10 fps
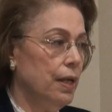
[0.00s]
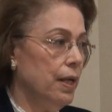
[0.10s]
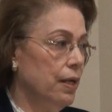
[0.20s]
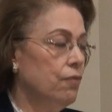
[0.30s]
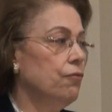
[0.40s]

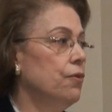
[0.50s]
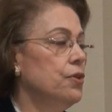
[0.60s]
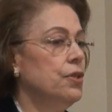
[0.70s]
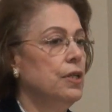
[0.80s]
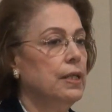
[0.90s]
and
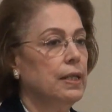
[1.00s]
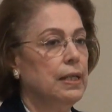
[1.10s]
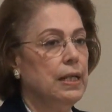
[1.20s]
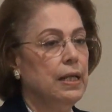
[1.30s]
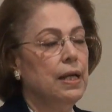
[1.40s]

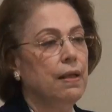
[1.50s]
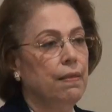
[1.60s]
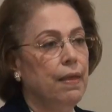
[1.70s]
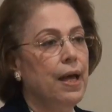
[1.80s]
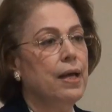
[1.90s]
unfortunately
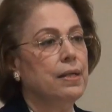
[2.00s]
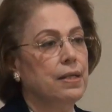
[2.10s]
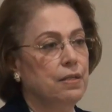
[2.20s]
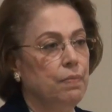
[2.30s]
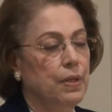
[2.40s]
that
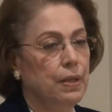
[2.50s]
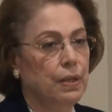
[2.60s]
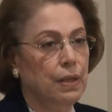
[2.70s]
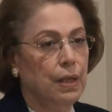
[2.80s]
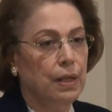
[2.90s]
has
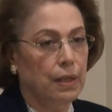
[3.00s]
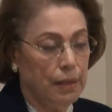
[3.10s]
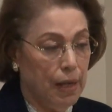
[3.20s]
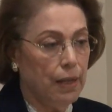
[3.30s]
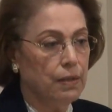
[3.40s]
been
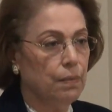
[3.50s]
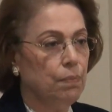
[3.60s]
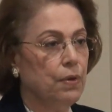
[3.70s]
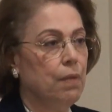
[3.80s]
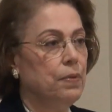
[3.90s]
not
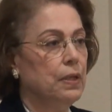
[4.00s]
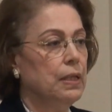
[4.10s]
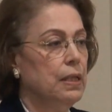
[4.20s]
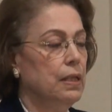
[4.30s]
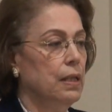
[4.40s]

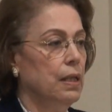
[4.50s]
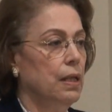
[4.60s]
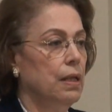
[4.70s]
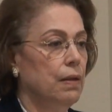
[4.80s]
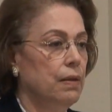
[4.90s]
properly
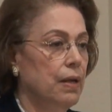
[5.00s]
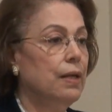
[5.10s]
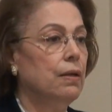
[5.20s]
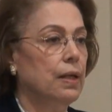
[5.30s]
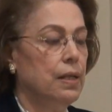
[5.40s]

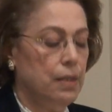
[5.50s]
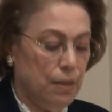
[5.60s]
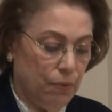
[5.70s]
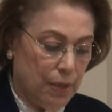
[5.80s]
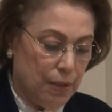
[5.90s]

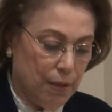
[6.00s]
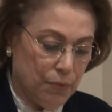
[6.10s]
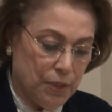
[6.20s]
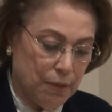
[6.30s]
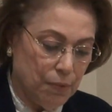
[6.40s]
regulated within the
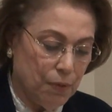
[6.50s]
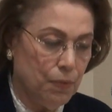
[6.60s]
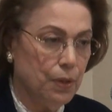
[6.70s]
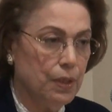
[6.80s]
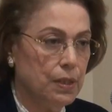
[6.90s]
Muslim
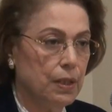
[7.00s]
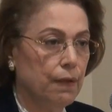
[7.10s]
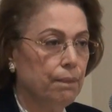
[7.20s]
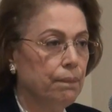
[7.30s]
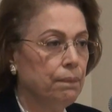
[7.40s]
community.